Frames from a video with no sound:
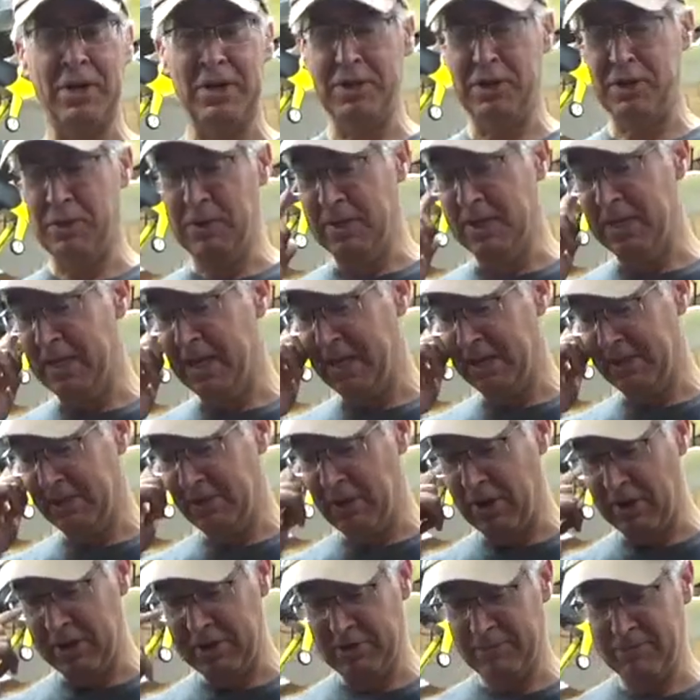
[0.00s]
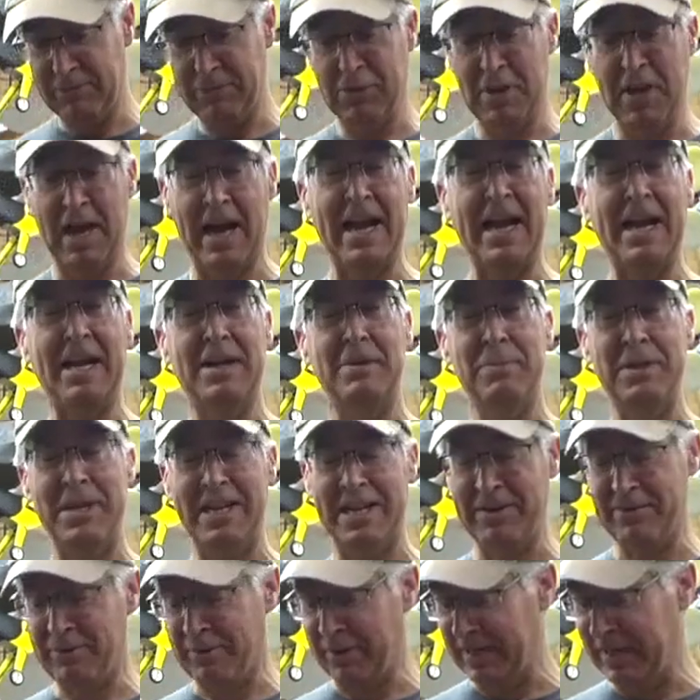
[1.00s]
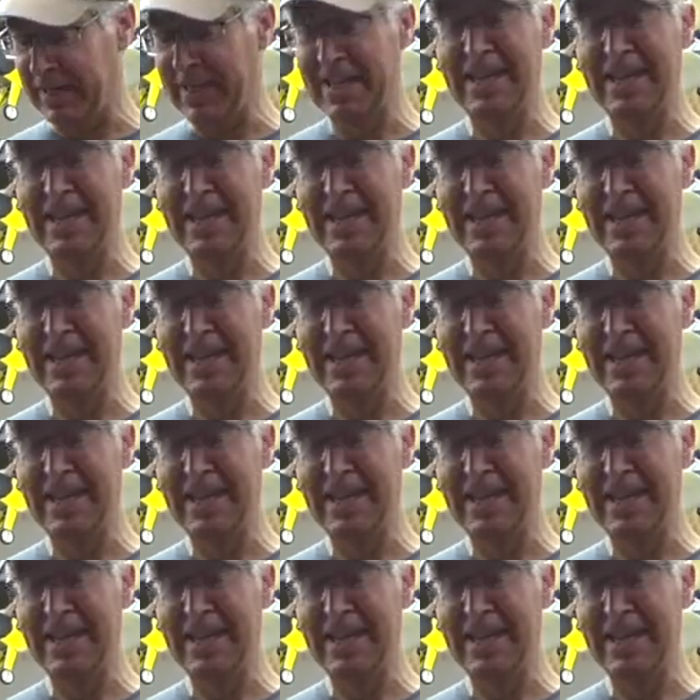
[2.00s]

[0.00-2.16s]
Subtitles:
to do it. I thought I had to be different.